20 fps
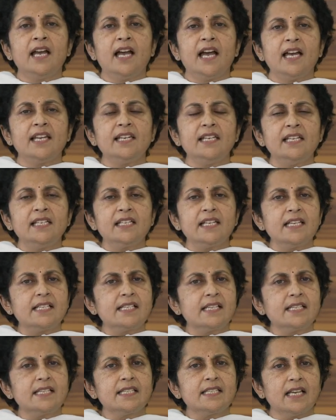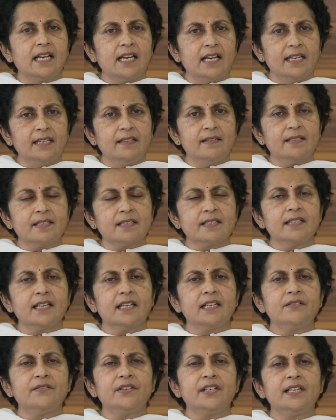And in case it is a high risk
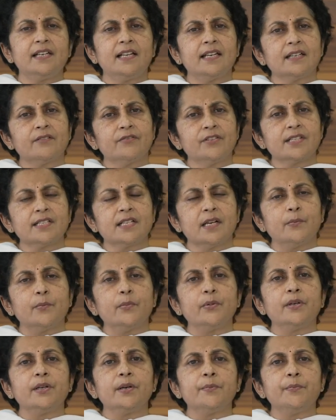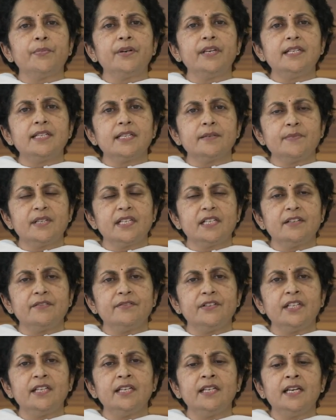delivery, like for example a preterm
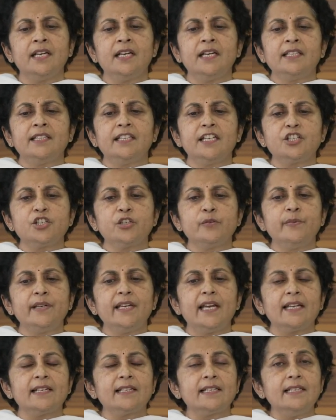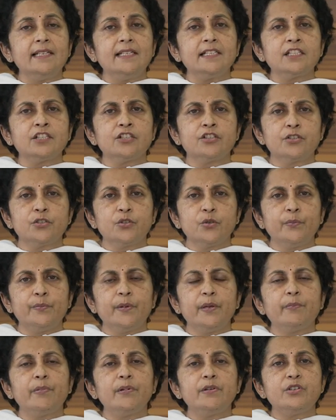delivery, there should be at least 2
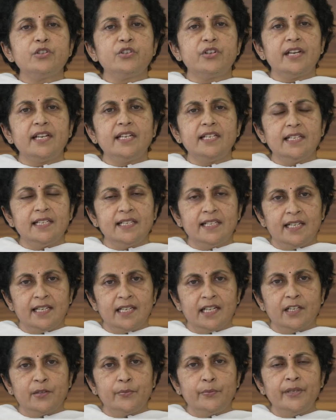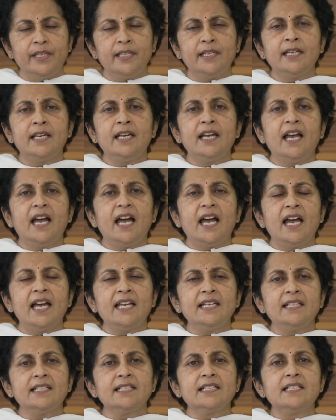people trained in NRP
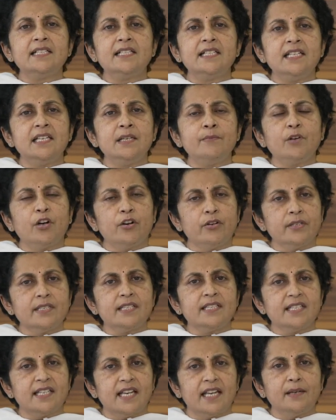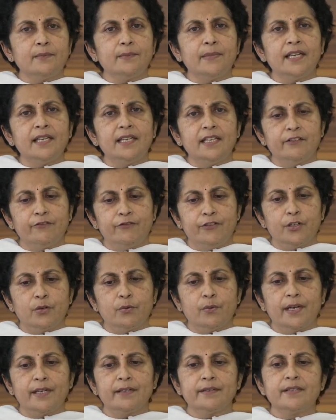and a team on standby if
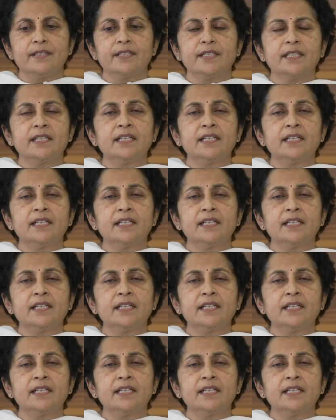required.